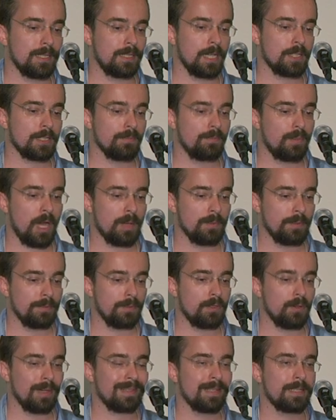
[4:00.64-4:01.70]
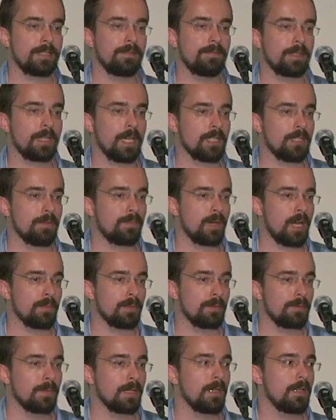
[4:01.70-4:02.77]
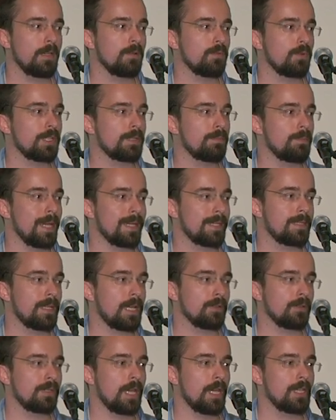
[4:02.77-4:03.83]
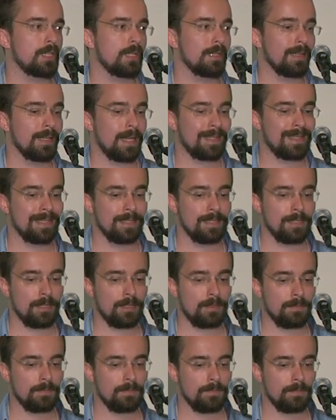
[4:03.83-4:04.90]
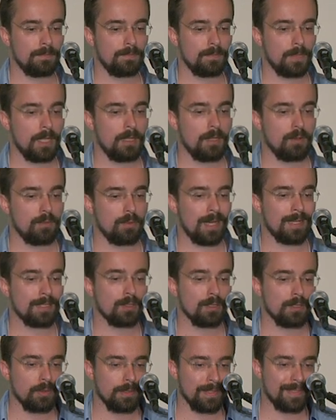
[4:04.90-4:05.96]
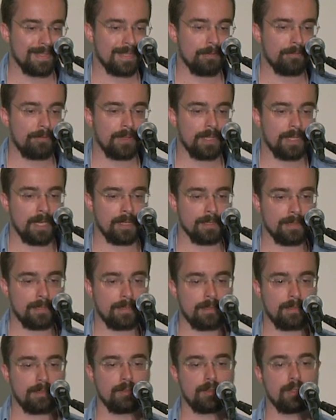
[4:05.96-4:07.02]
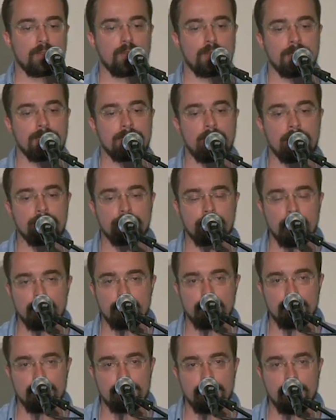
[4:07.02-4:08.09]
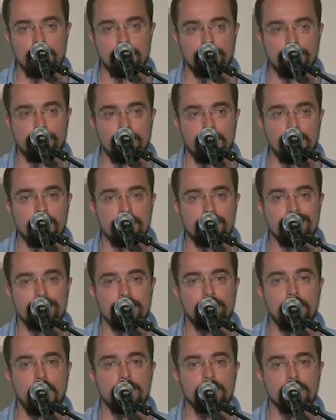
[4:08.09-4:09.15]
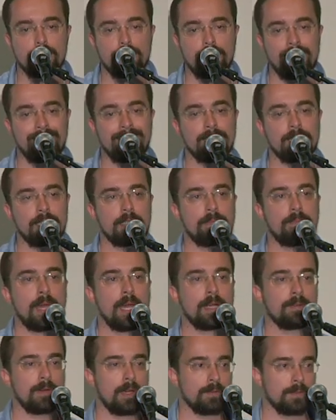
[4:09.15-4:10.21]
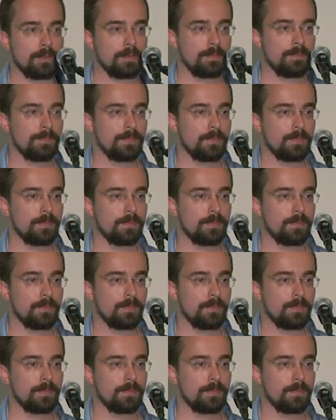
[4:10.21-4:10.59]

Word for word: detection problem to a classification problem, which makes the annotation a lot easier. We're also doing something else. So during the annotation itself, there's a model training in the background,